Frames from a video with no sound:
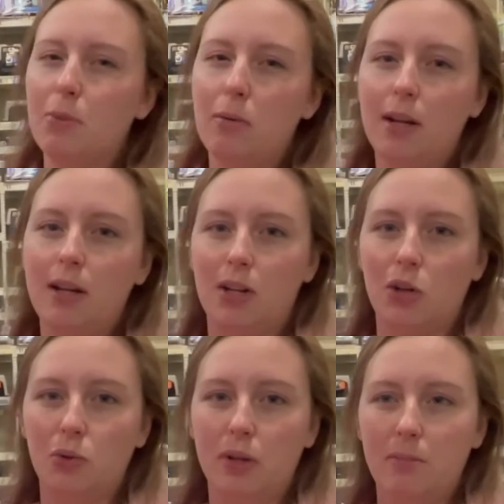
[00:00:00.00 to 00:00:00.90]
why we didn't
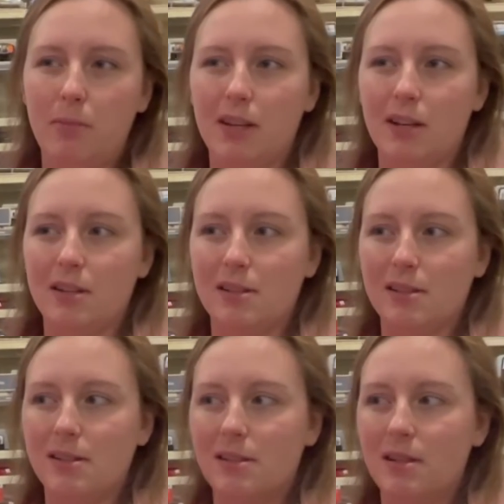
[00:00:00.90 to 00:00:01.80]
include it,
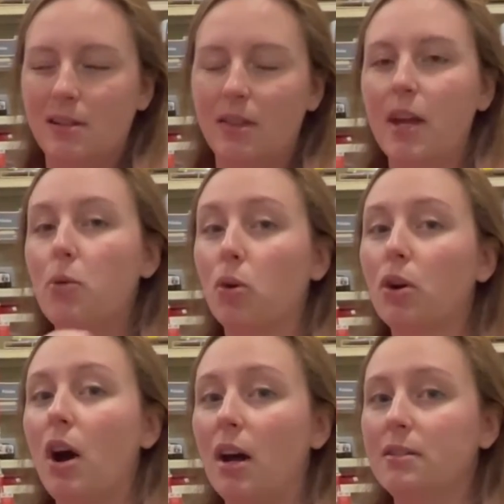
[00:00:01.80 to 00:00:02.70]
because they were
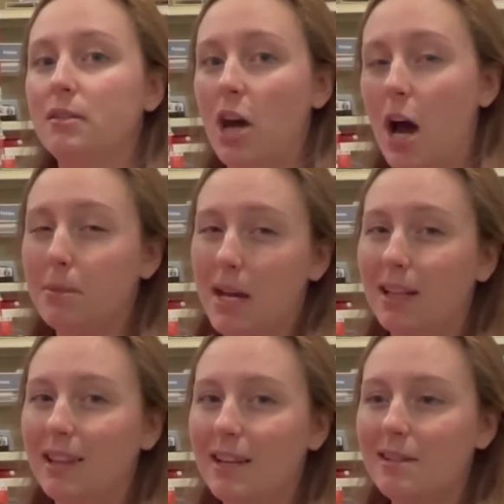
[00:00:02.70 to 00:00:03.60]
on top
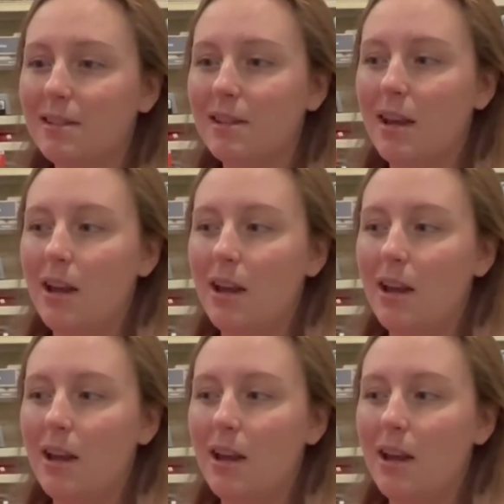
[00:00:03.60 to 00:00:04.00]
10 lists,